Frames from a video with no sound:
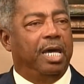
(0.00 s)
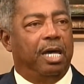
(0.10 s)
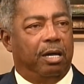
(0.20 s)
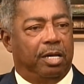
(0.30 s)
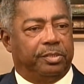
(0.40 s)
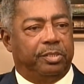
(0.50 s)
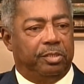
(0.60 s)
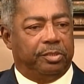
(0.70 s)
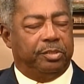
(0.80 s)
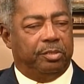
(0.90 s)

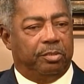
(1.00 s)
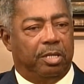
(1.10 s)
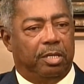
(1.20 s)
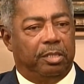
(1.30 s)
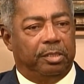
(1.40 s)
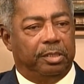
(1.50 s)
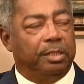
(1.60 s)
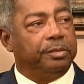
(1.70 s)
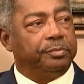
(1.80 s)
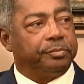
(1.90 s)
And that
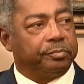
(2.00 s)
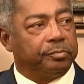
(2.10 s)
really worked